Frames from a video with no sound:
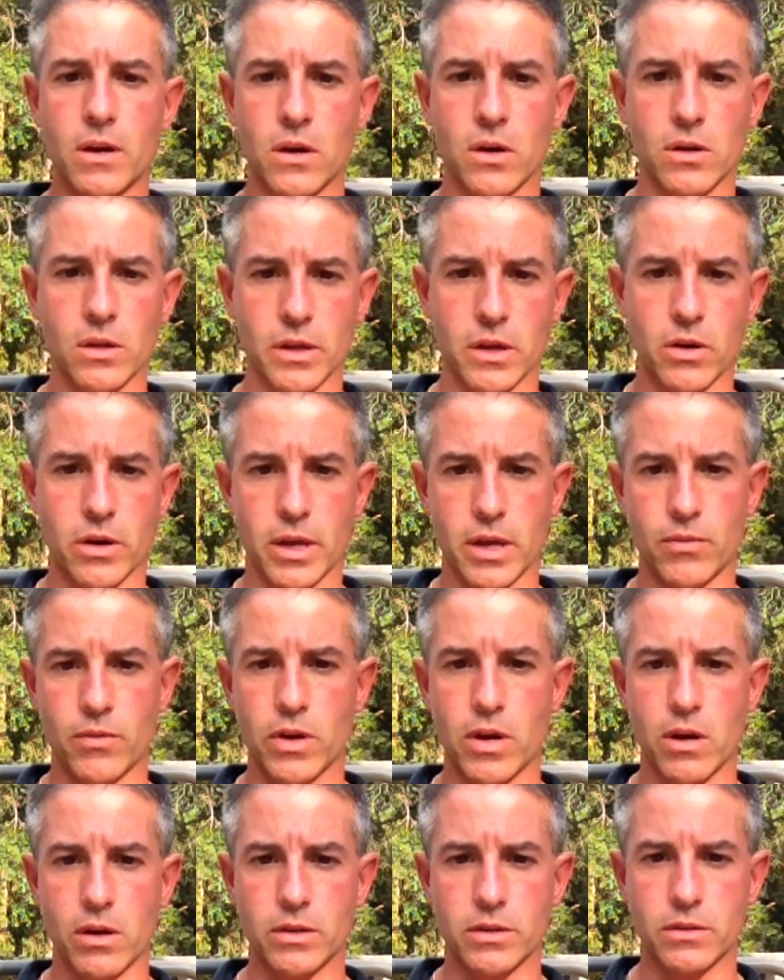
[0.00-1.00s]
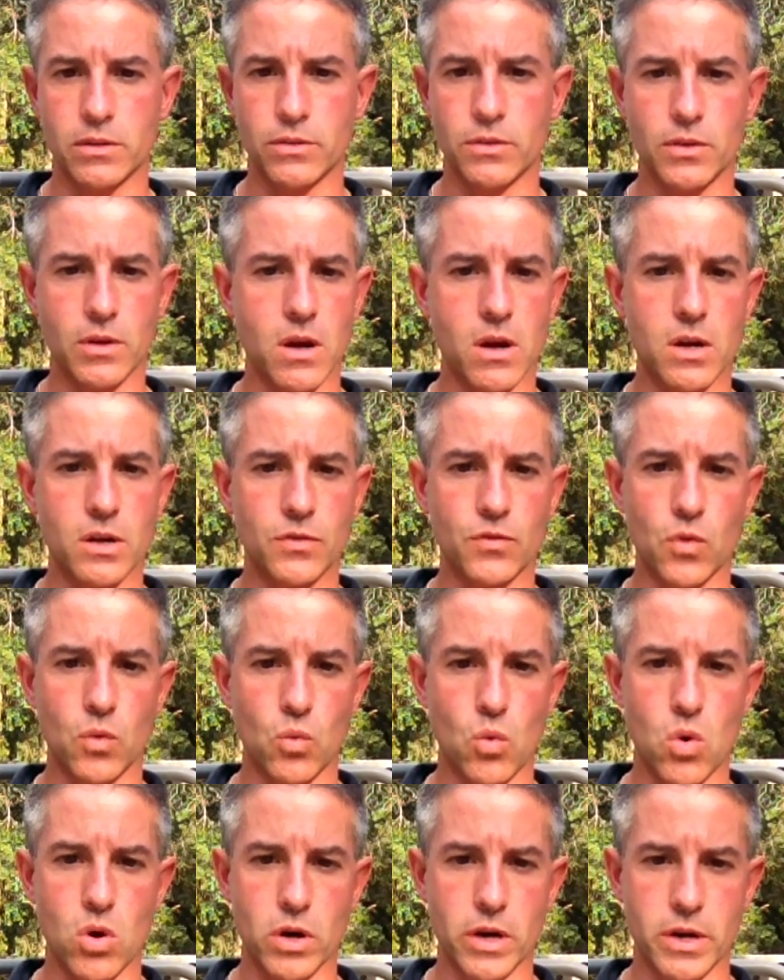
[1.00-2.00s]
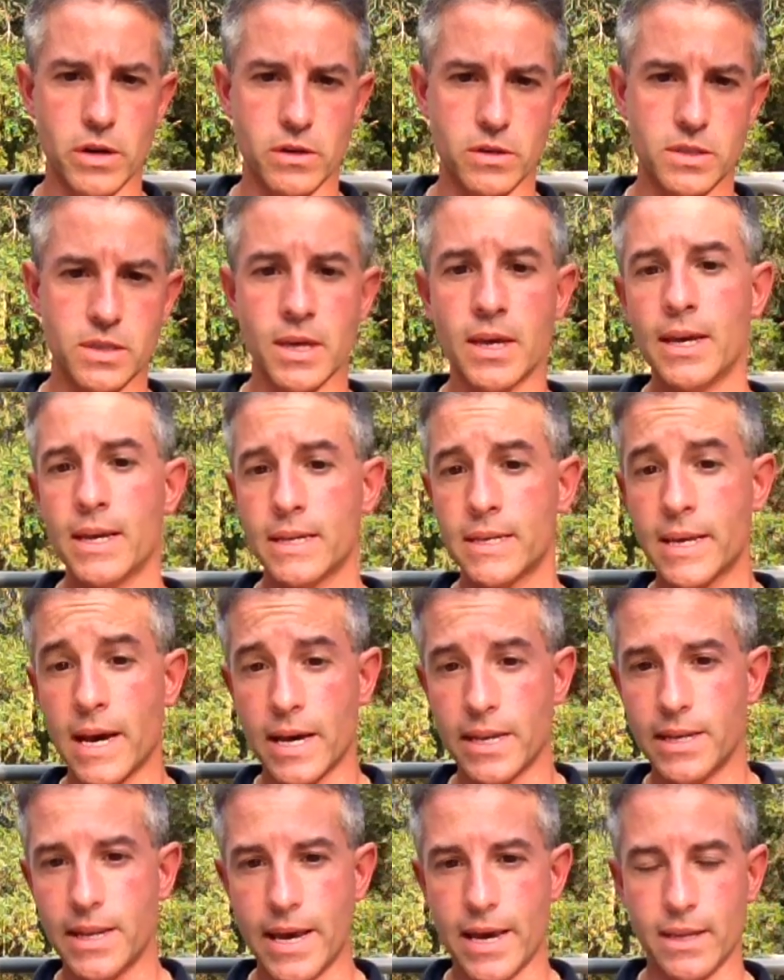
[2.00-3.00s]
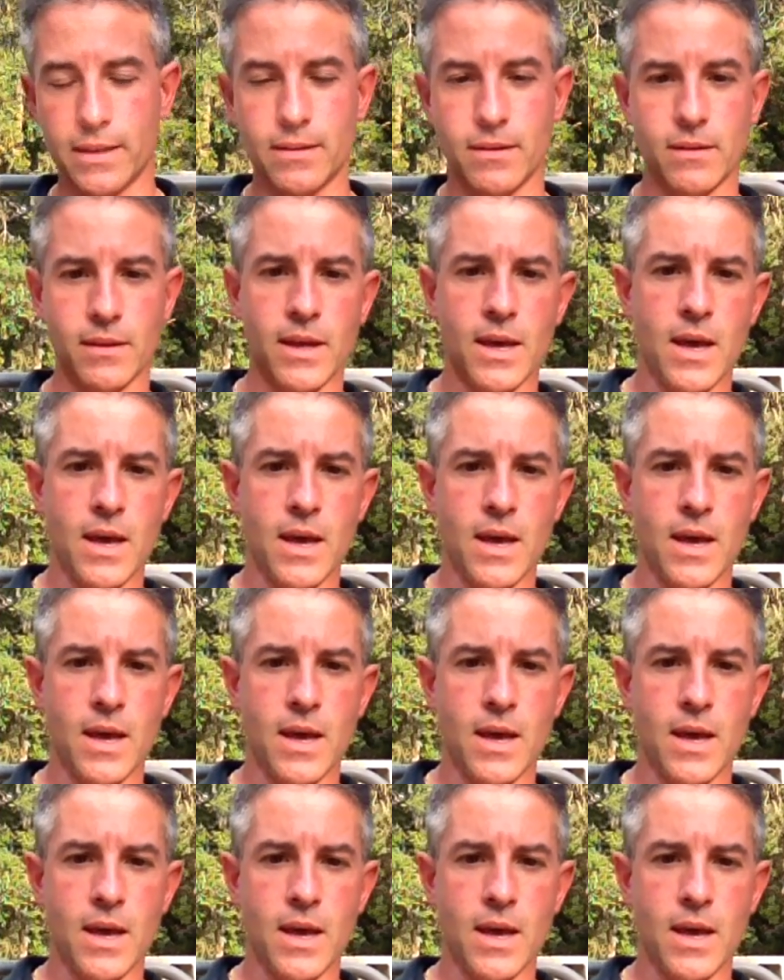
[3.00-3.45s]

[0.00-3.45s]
earlier in regards to cigarsforwarriors.net.